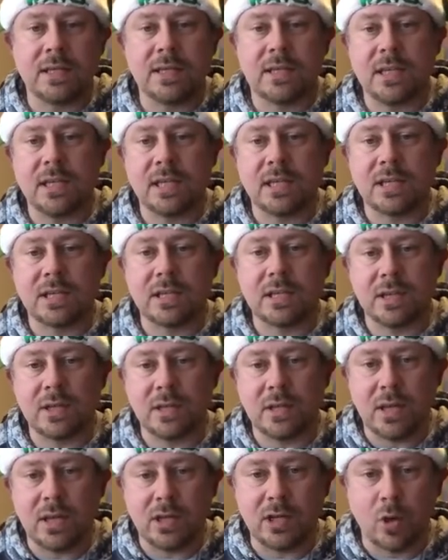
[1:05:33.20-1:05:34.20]
It's
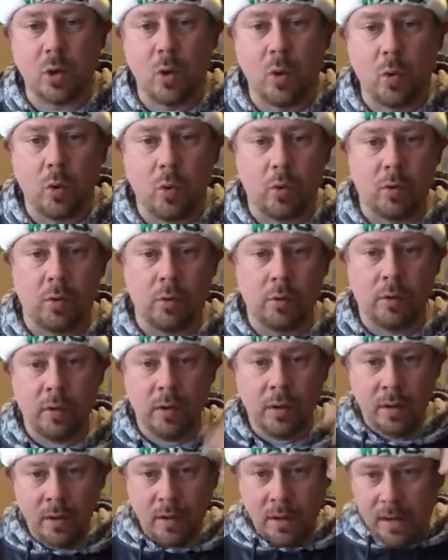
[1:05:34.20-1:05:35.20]
this whole
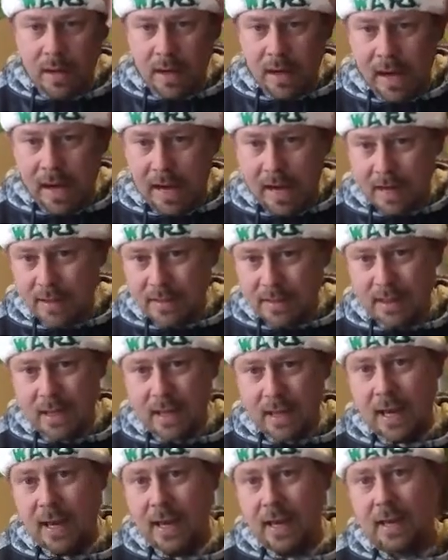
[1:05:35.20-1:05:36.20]

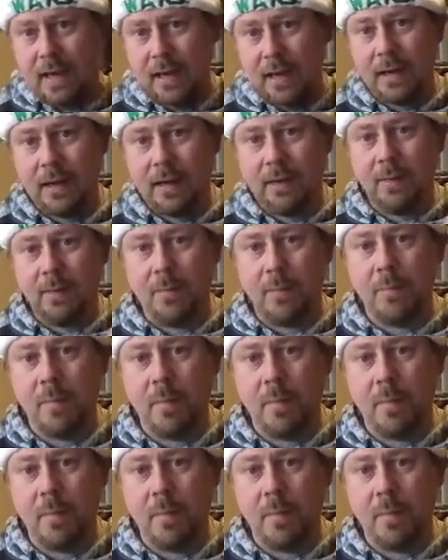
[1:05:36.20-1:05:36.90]
anti-Muslim,